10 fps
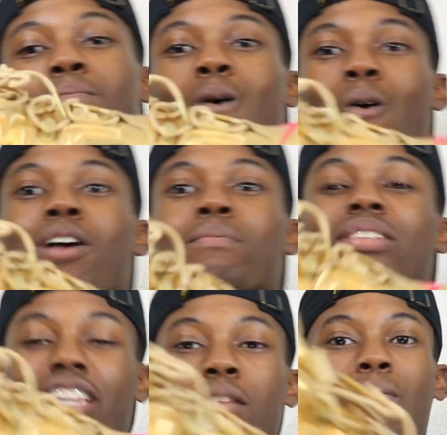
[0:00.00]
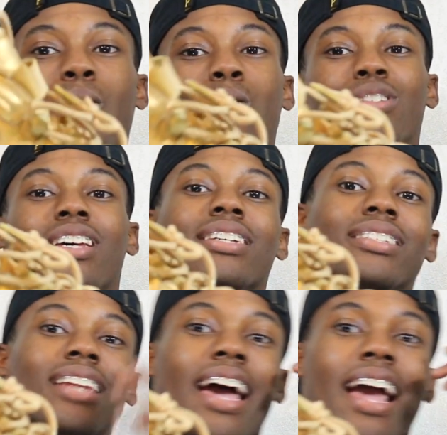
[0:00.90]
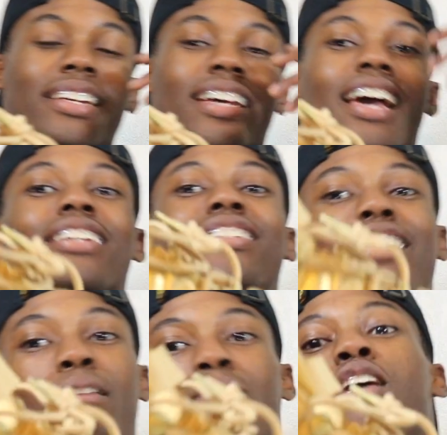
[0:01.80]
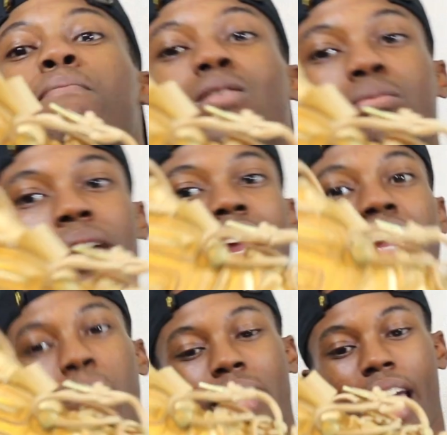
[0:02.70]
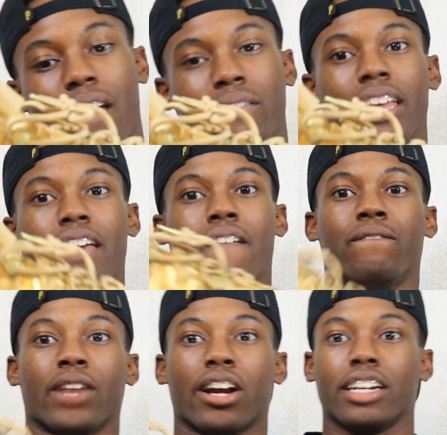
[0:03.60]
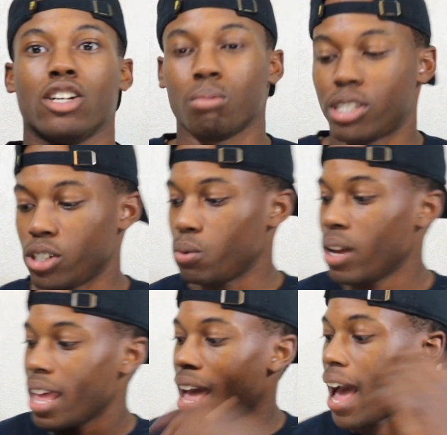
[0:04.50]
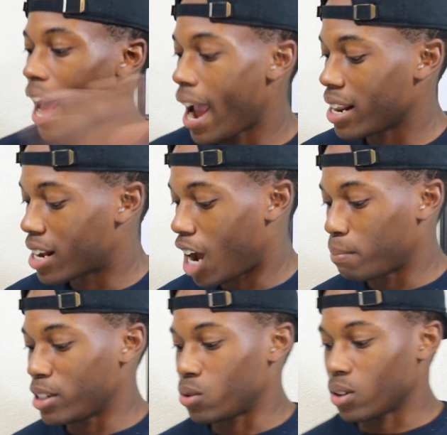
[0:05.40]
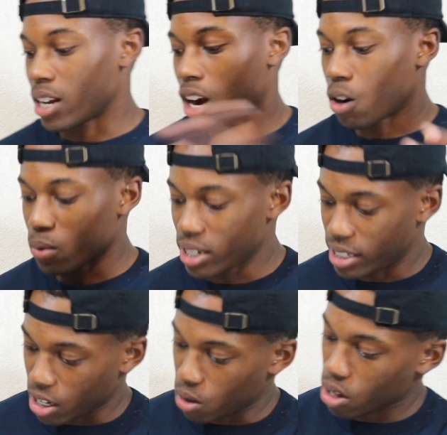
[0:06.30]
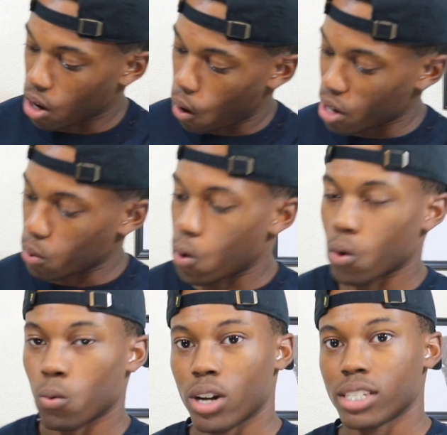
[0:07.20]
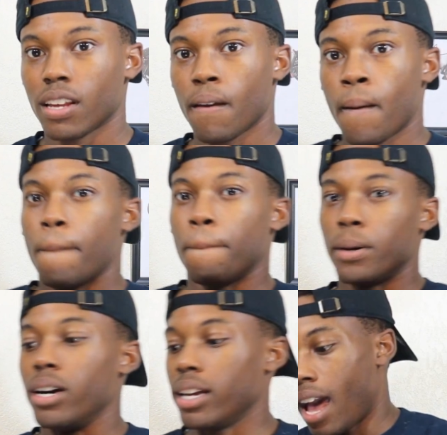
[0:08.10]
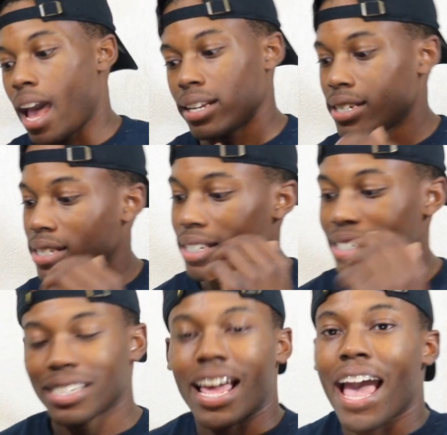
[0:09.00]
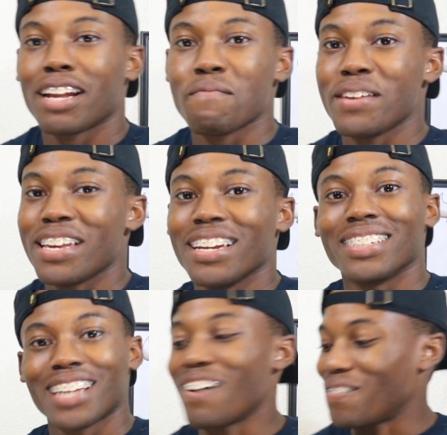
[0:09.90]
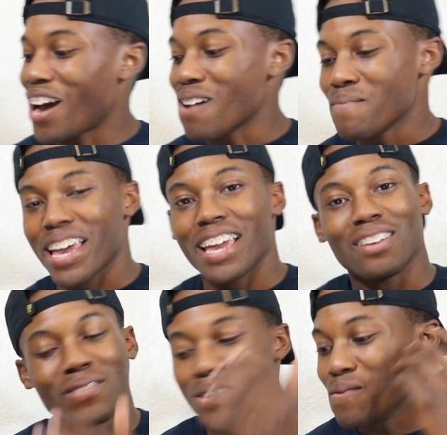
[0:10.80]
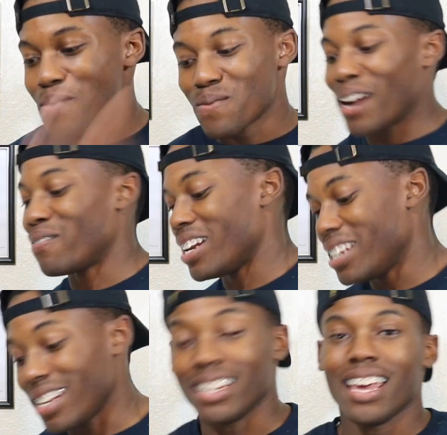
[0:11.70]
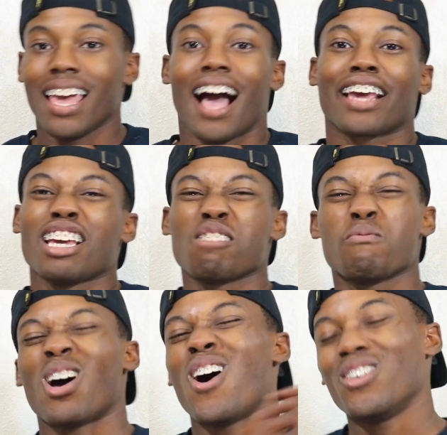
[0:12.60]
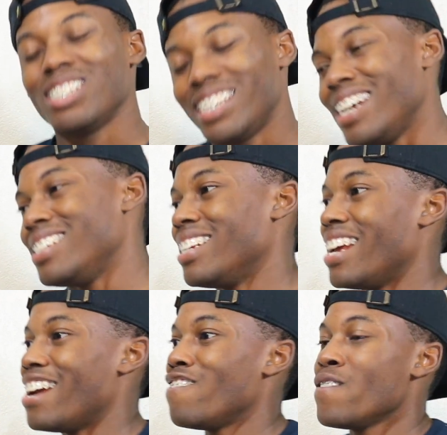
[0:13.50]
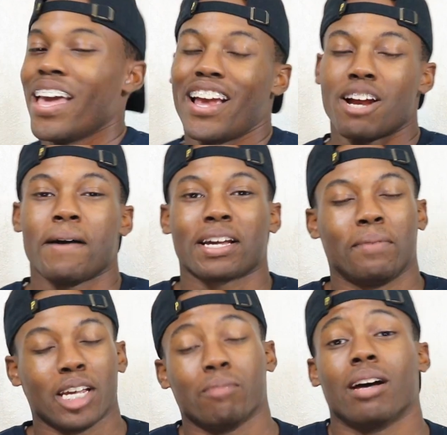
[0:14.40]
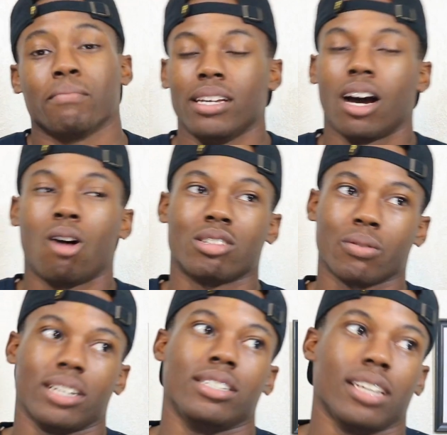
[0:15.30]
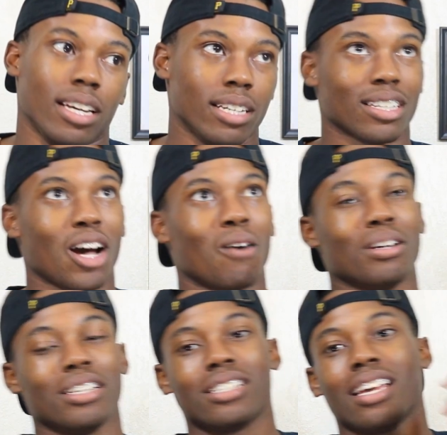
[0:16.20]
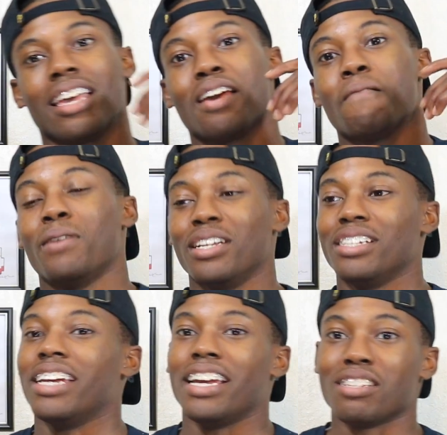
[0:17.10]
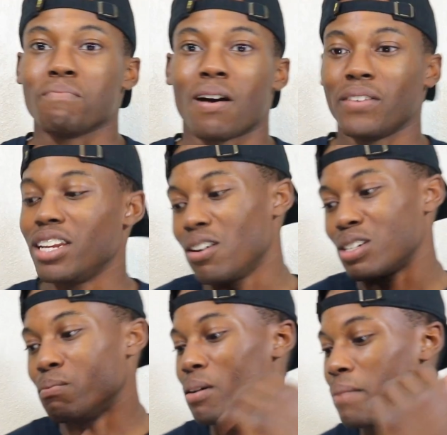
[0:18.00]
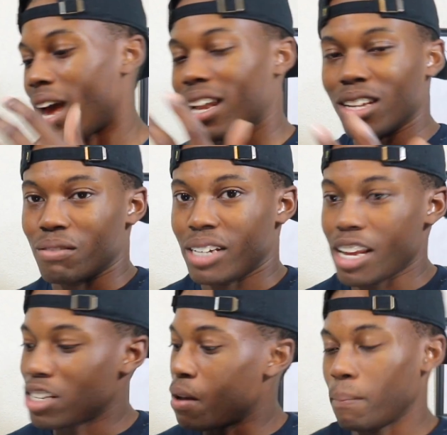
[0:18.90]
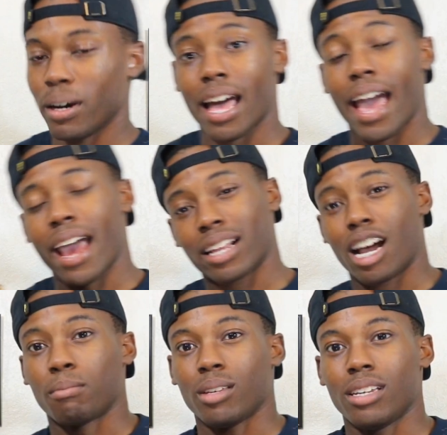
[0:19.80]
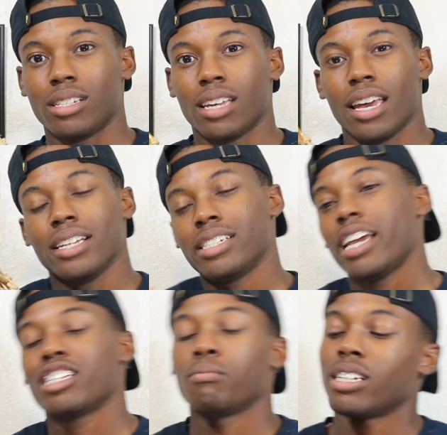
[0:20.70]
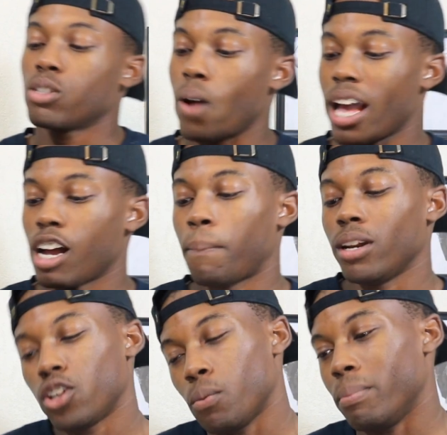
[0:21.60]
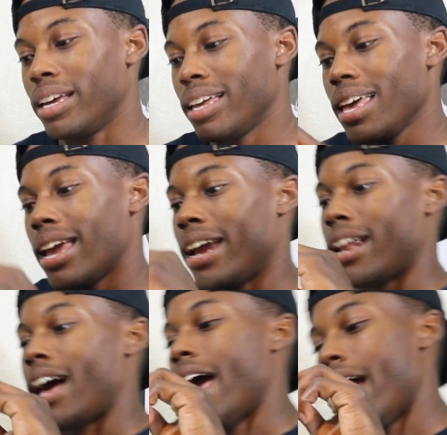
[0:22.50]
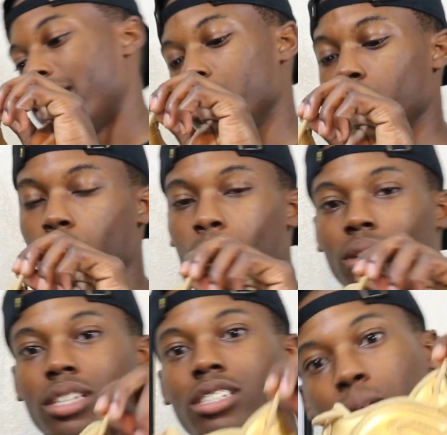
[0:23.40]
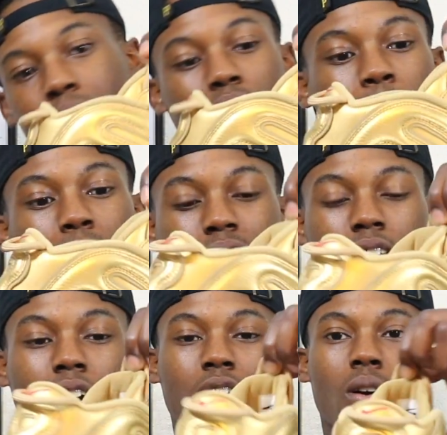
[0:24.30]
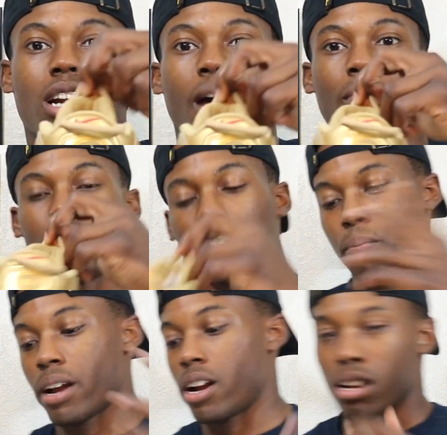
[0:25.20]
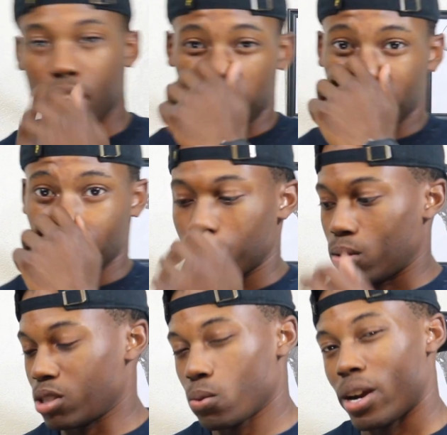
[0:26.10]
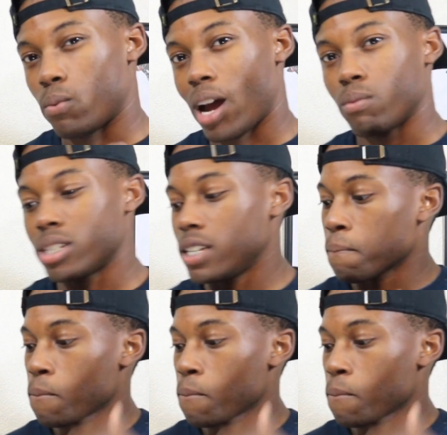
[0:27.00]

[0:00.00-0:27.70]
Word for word: more up tempos slash sub tempos, man. Here we have it. Very dope shoe. I had to cop this one. Got it on resale. Already wore once, but I, this this just had to be in the top five, man. It, it wouldn't be right if I didn't. I can't just wear all J's in there. Everybody complaining about me always wearing J's and always putting J's in my videos, but man, I love J's. But I had to cop these. Changing my swag up a little bit, and I had to do it with the sub tempos. You already know I copped another pair of tempos, the red and white ones.